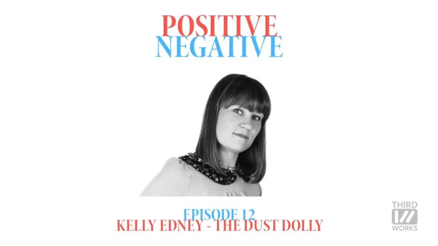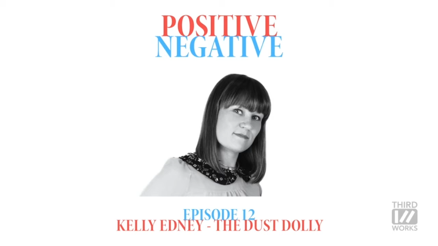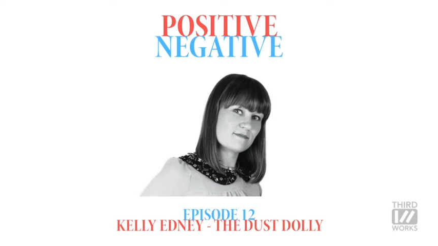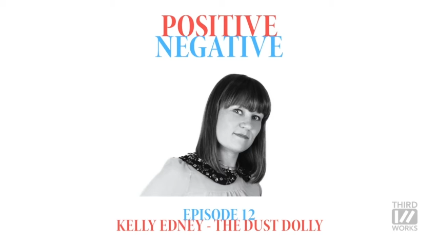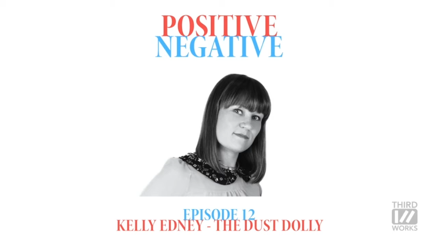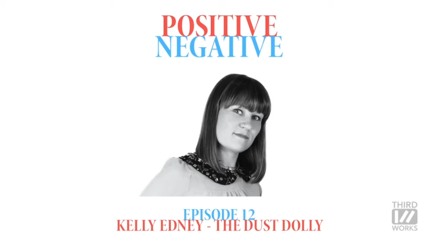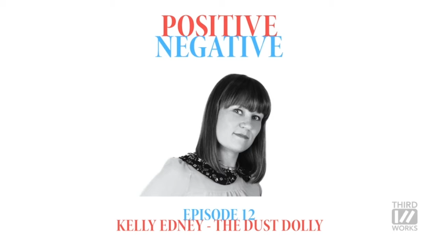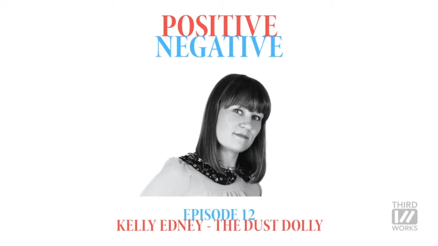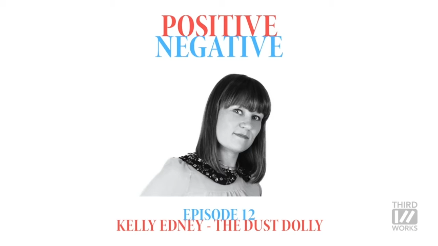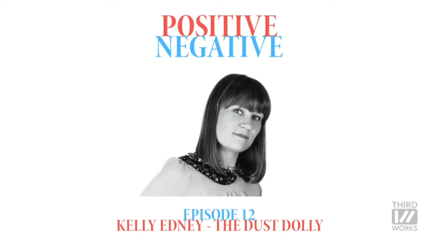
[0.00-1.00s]

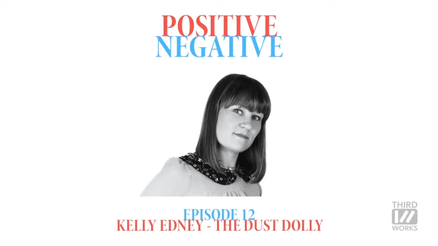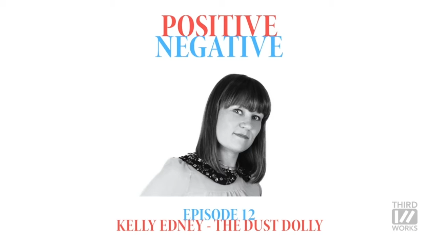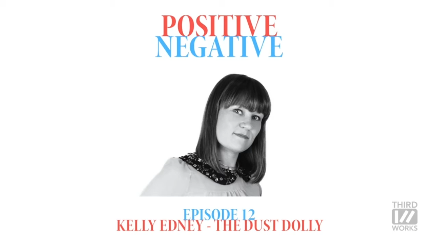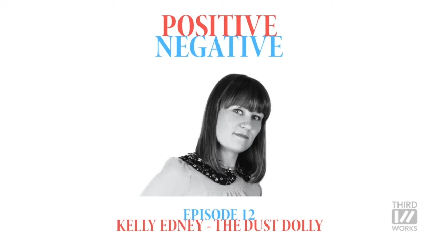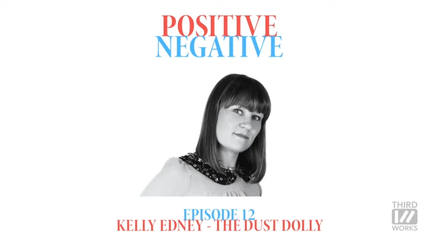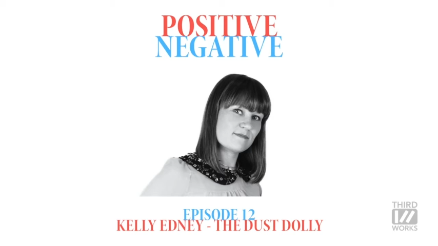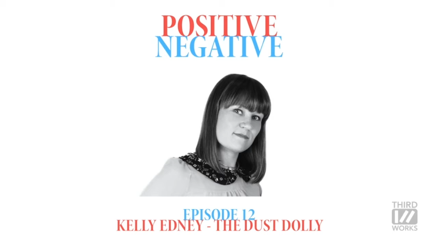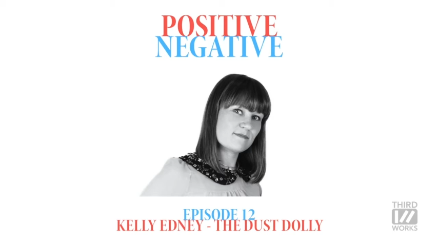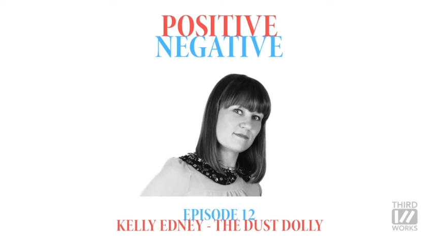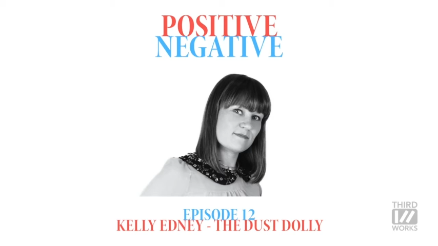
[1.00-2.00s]

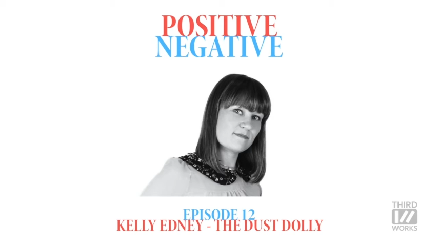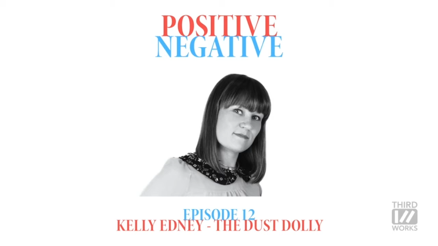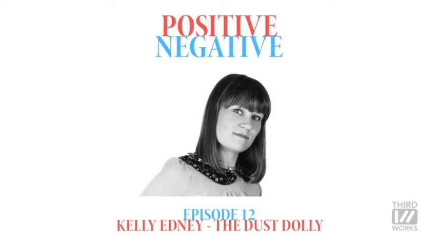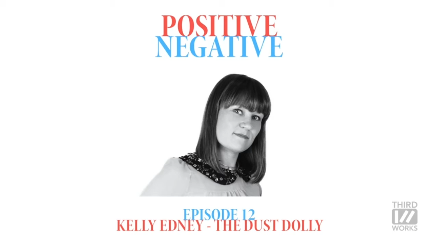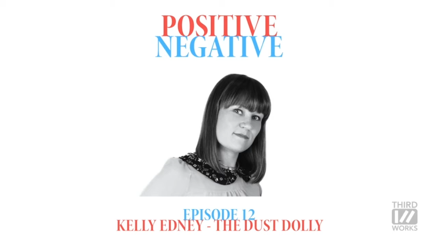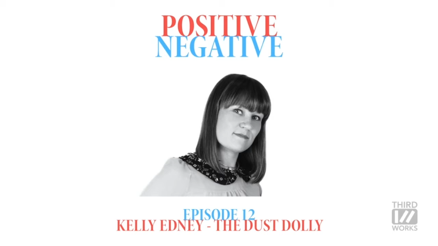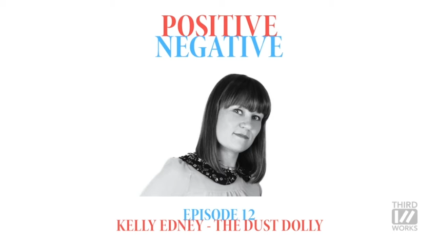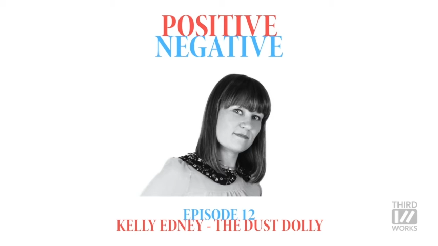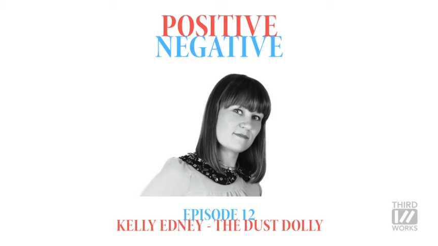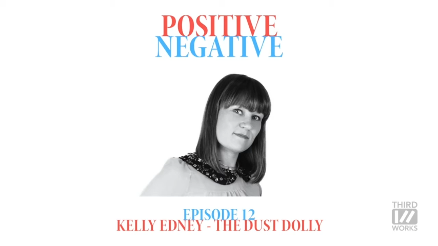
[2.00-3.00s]

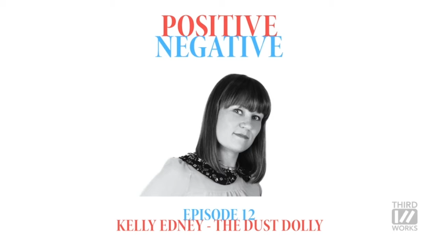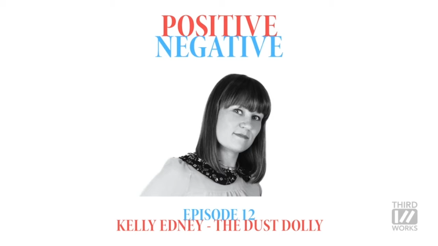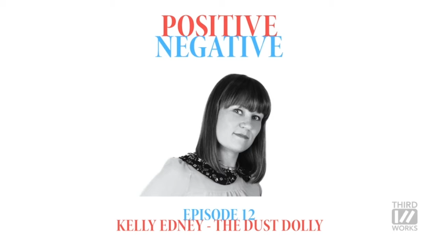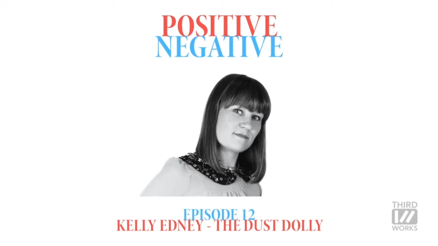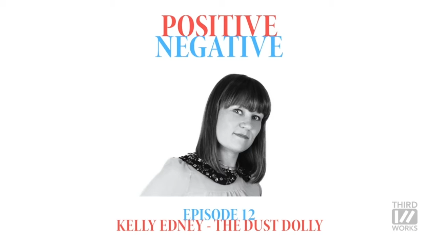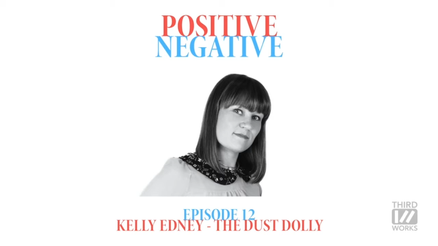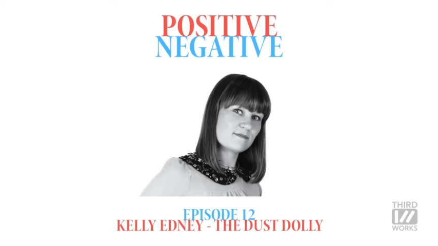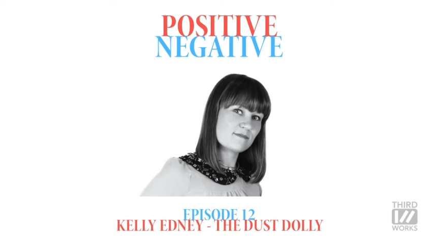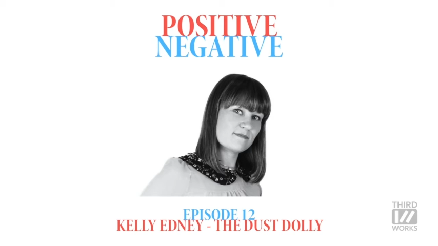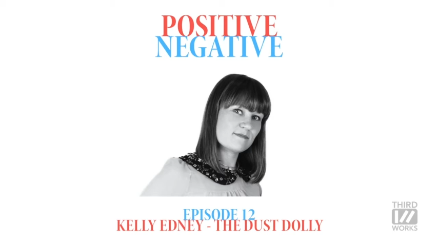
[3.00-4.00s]

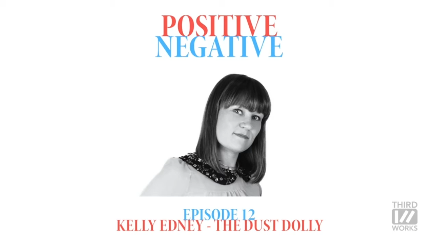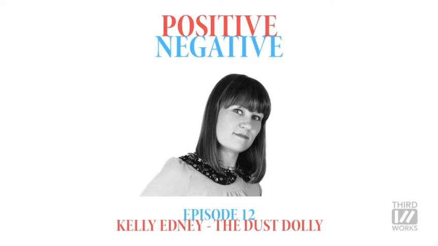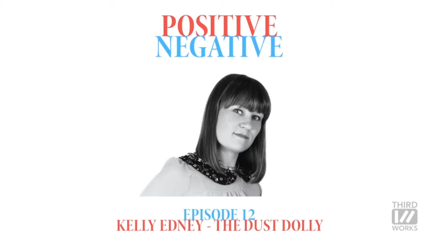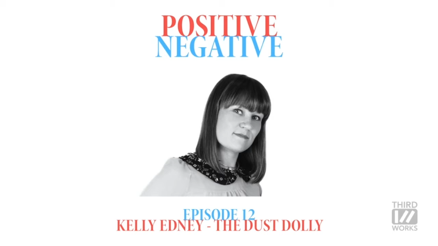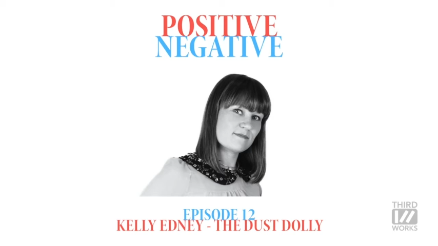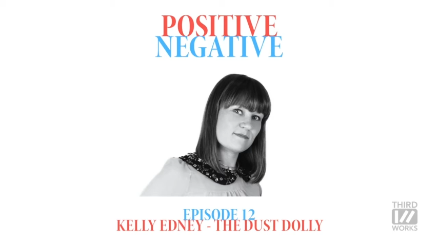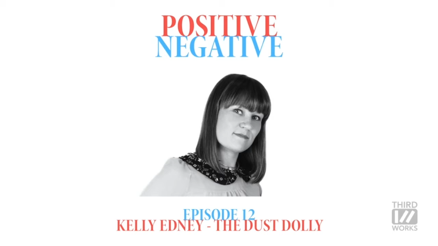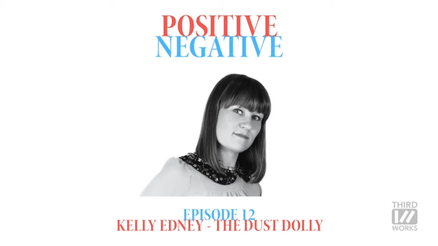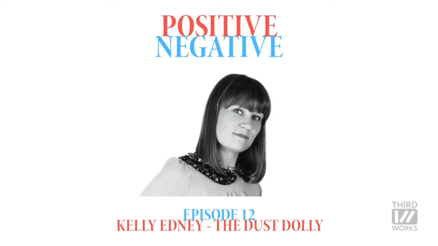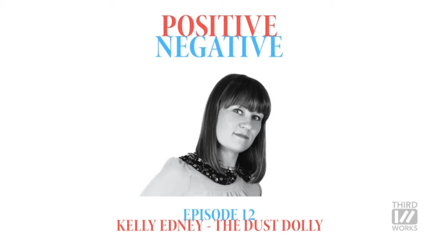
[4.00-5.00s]

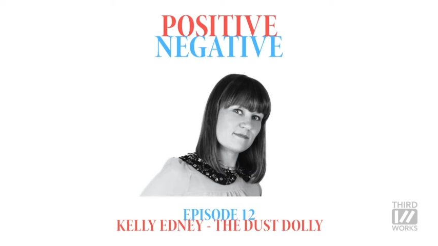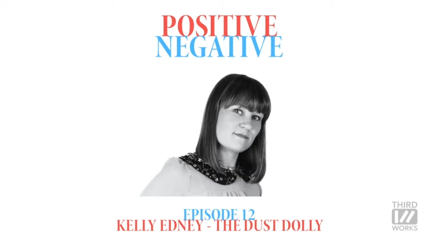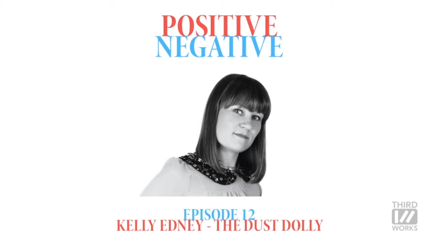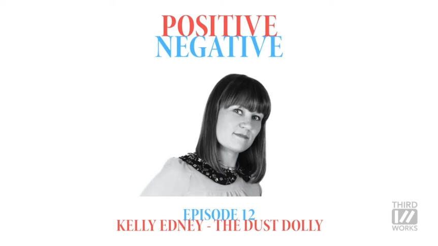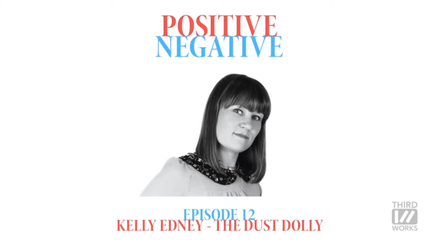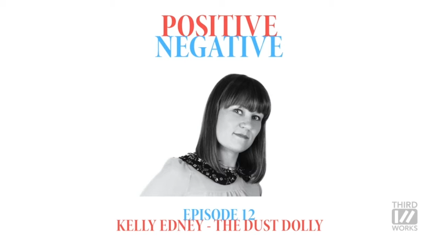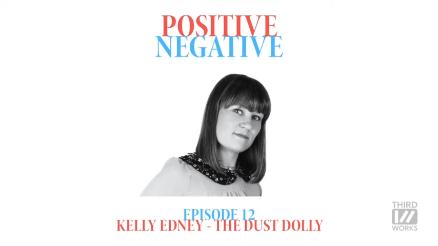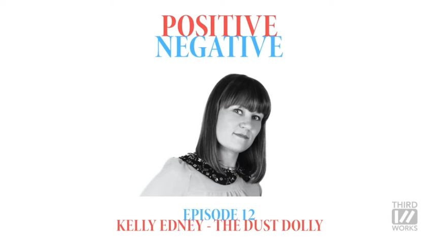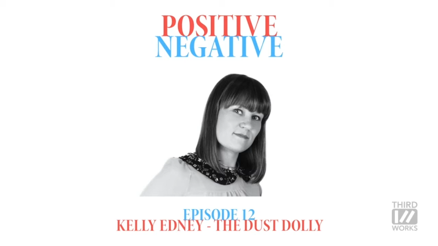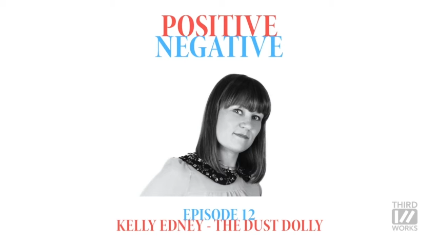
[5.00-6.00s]

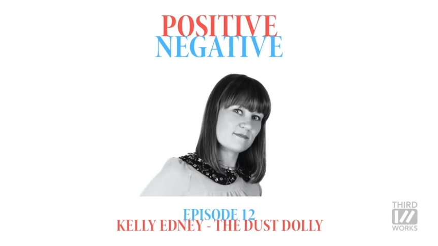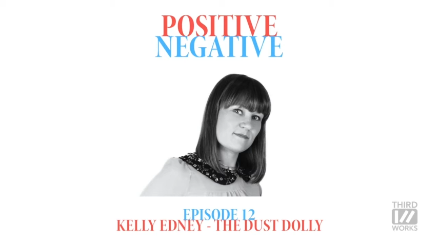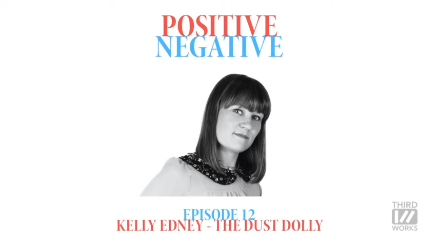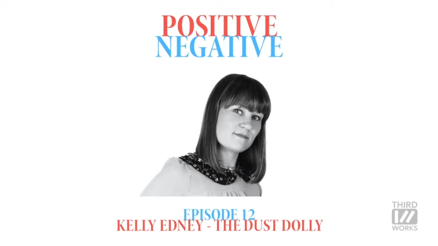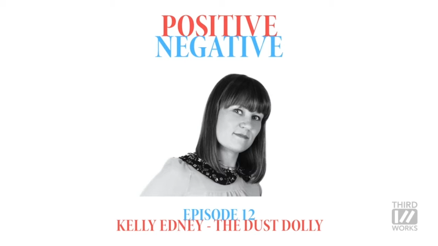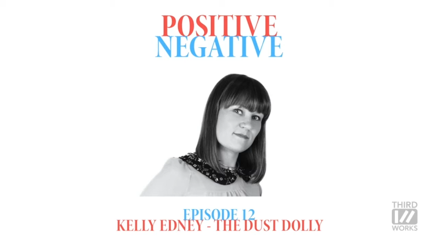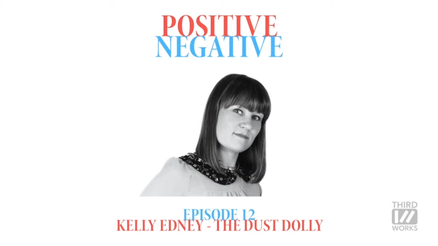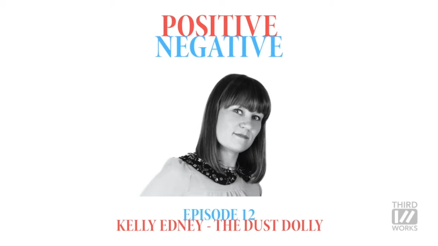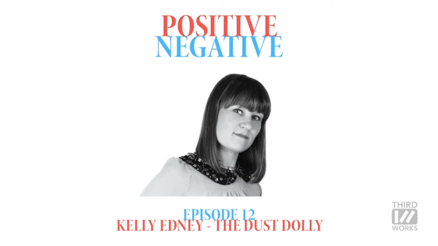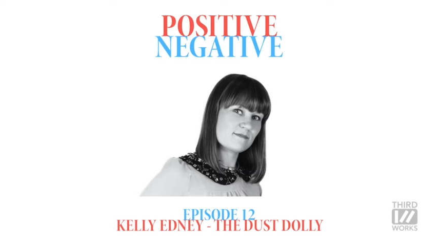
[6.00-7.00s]

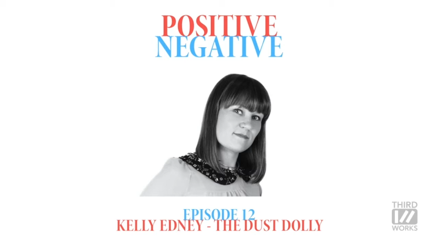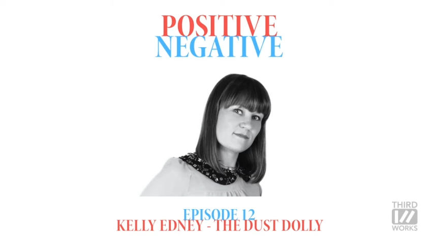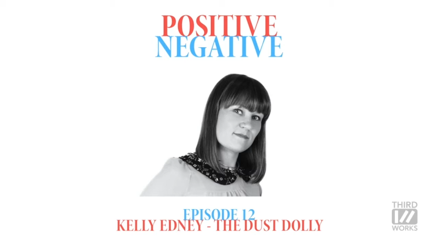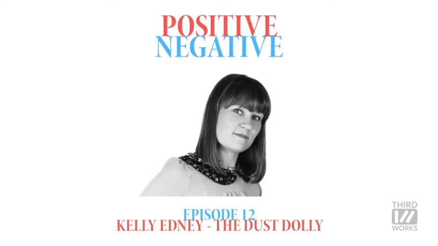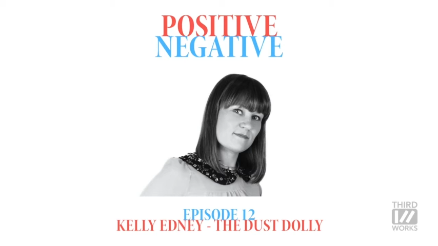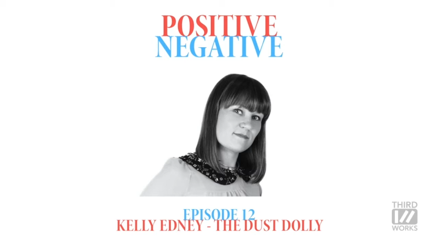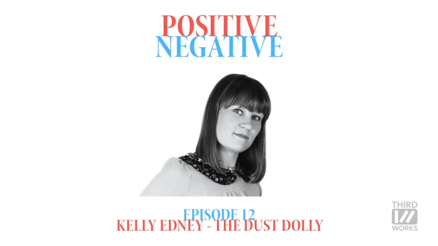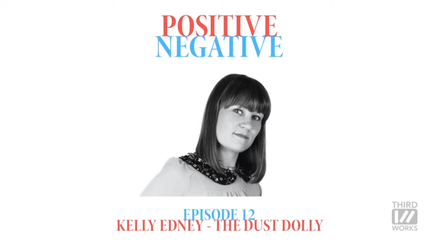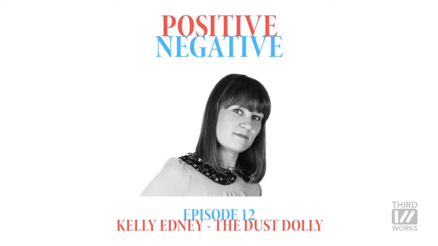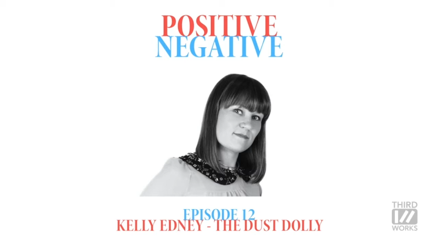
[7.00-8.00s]
The face doesn't move, so there is nothing to read.